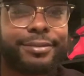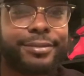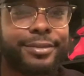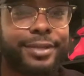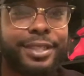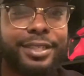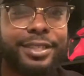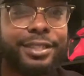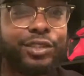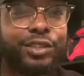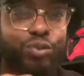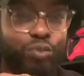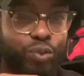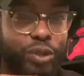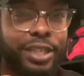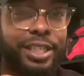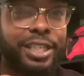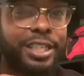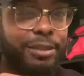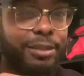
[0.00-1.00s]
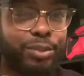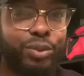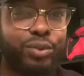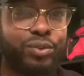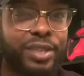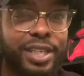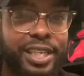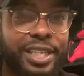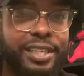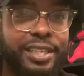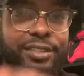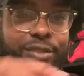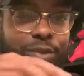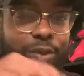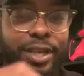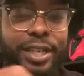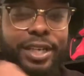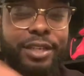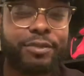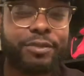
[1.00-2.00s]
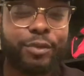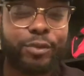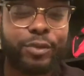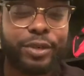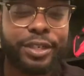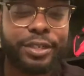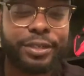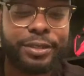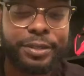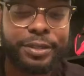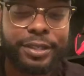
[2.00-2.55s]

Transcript: This is really a bootleg suede for real.